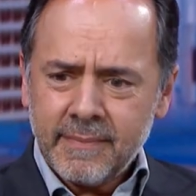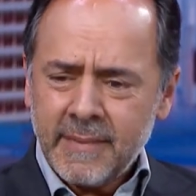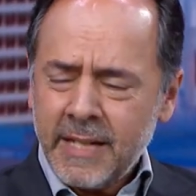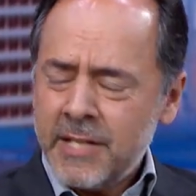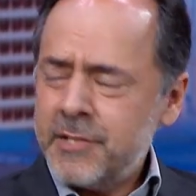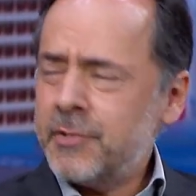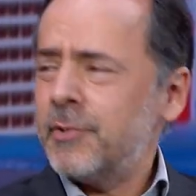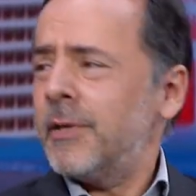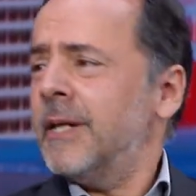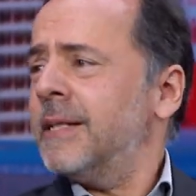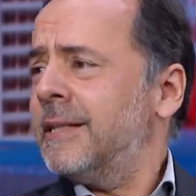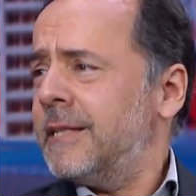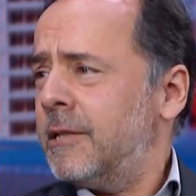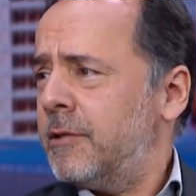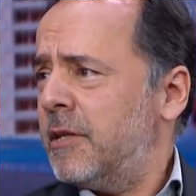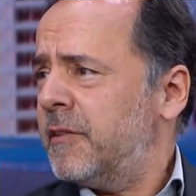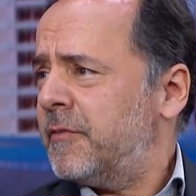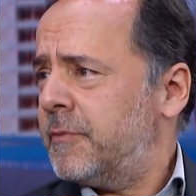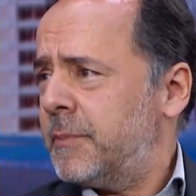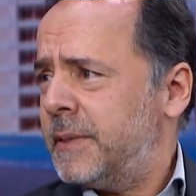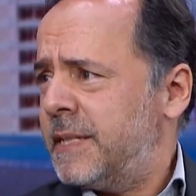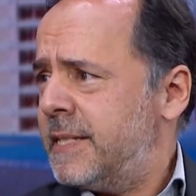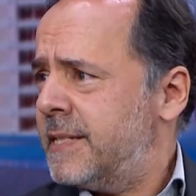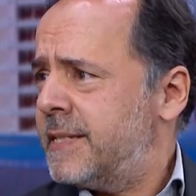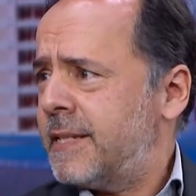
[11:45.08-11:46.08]
So right now
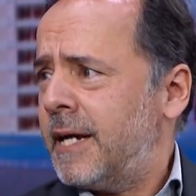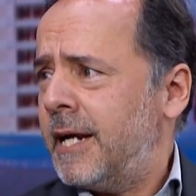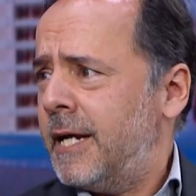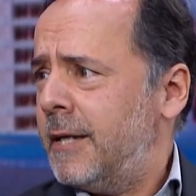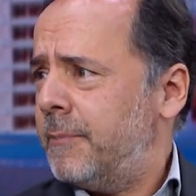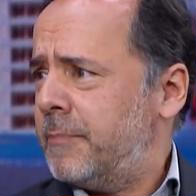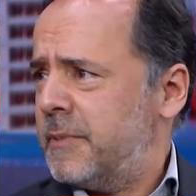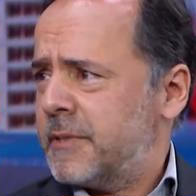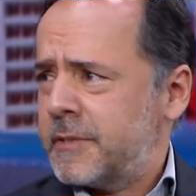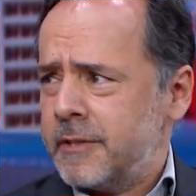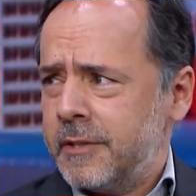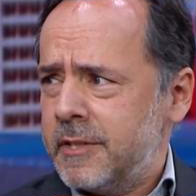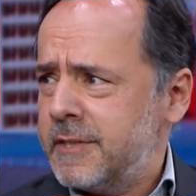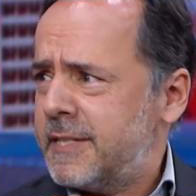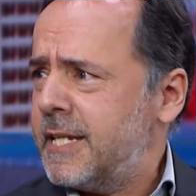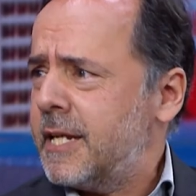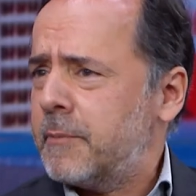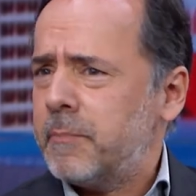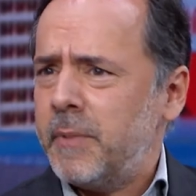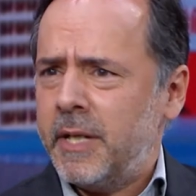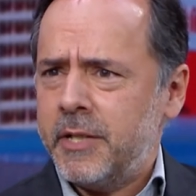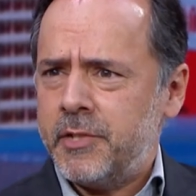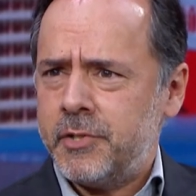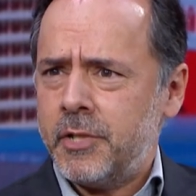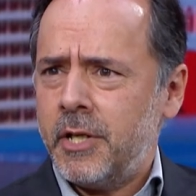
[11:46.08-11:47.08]
everybody's hype, it's gonna take
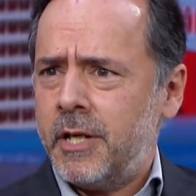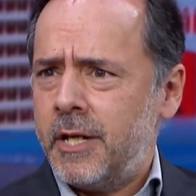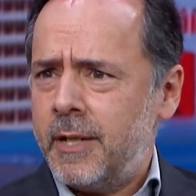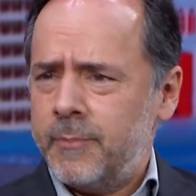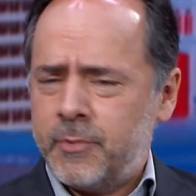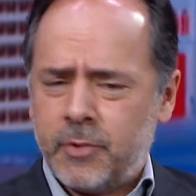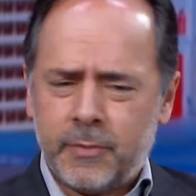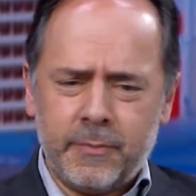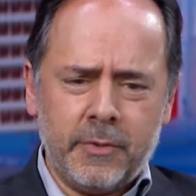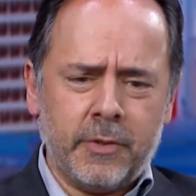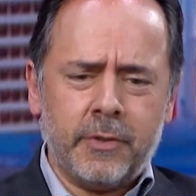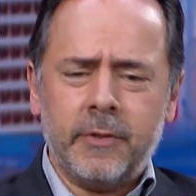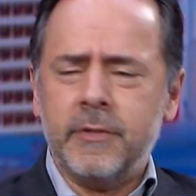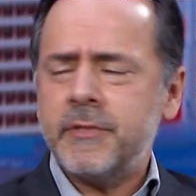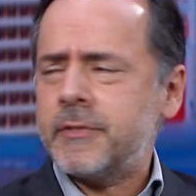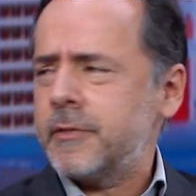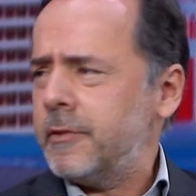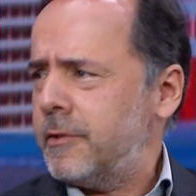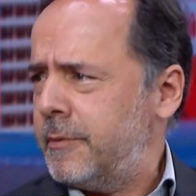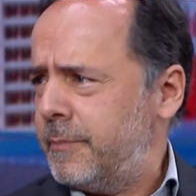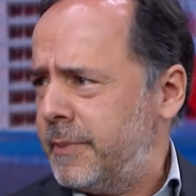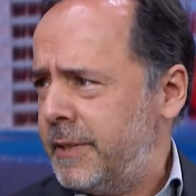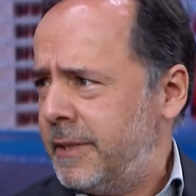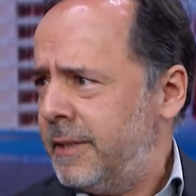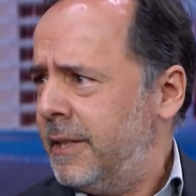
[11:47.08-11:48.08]
my job, tomorrow it's
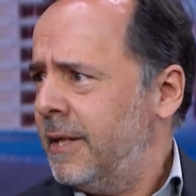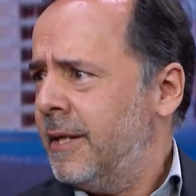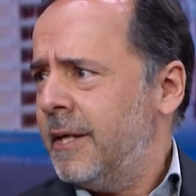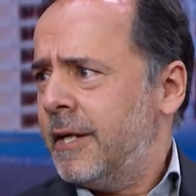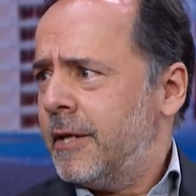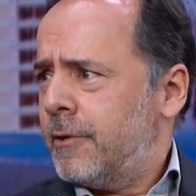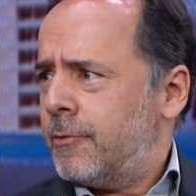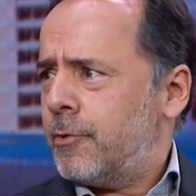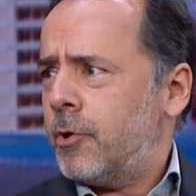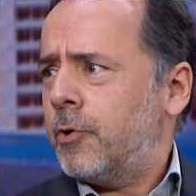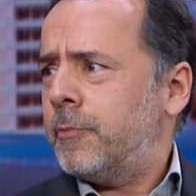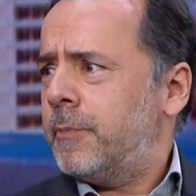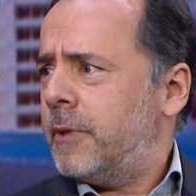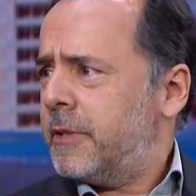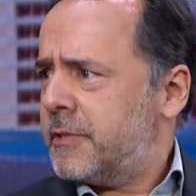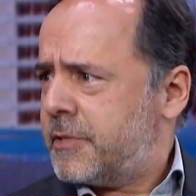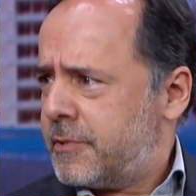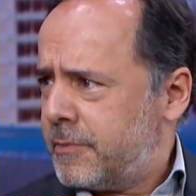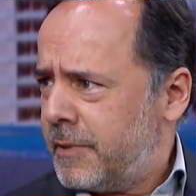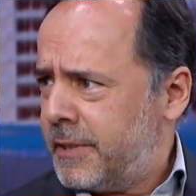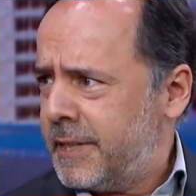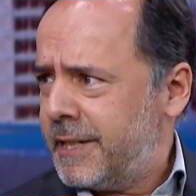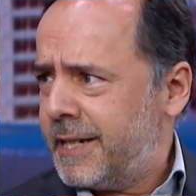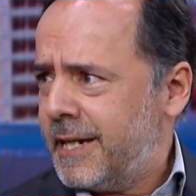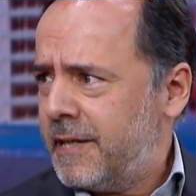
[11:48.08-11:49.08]
gonna be robots
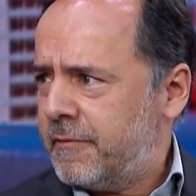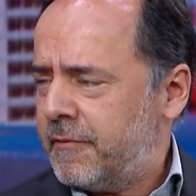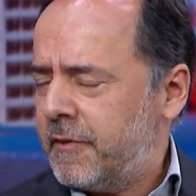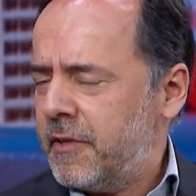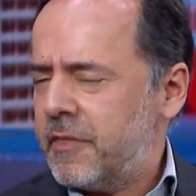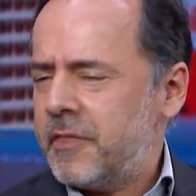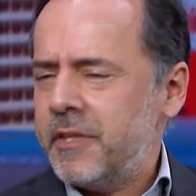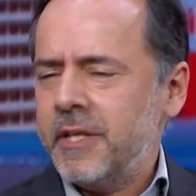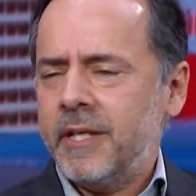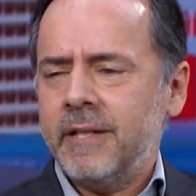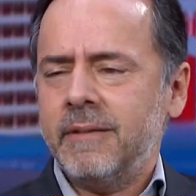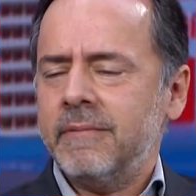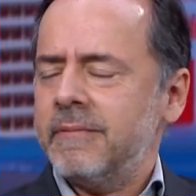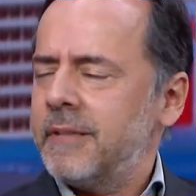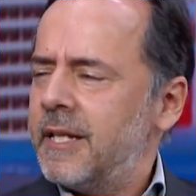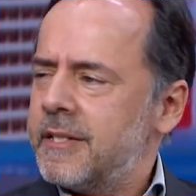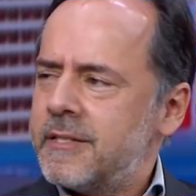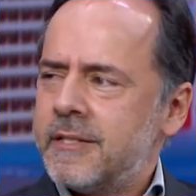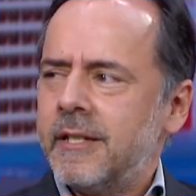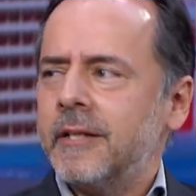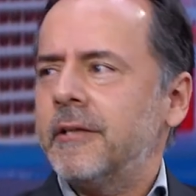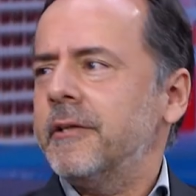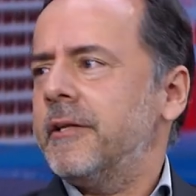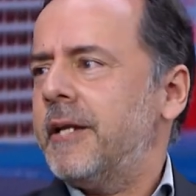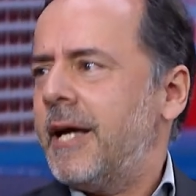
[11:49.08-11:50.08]
running everything. That's
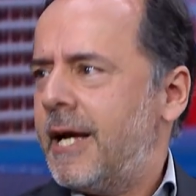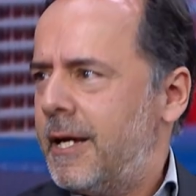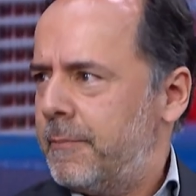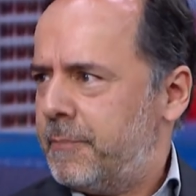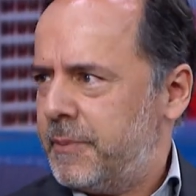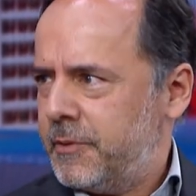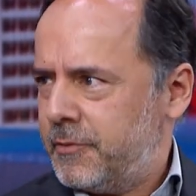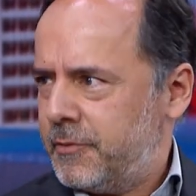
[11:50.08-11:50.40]
not gonna happen